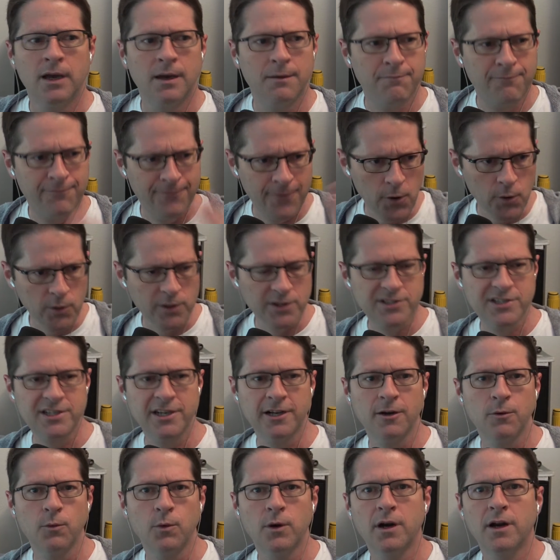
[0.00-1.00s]
I'm
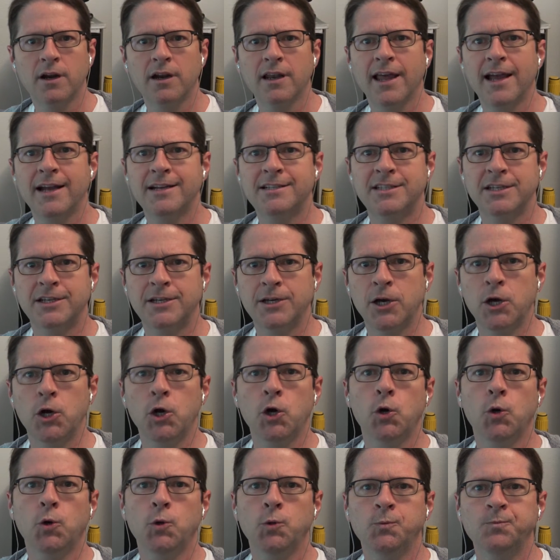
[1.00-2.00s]
focusing on where I'd like to
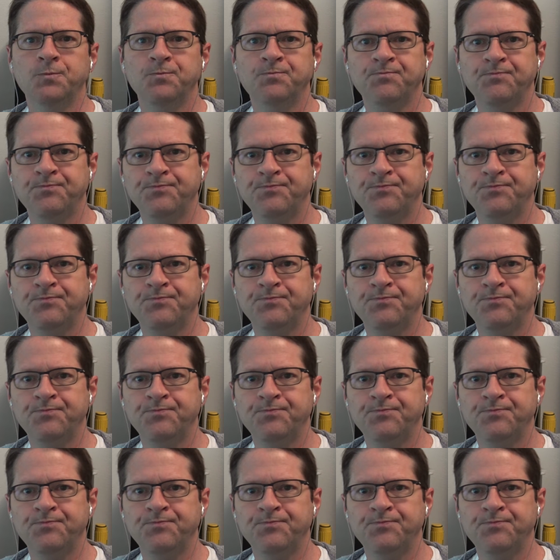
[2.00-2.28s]
go.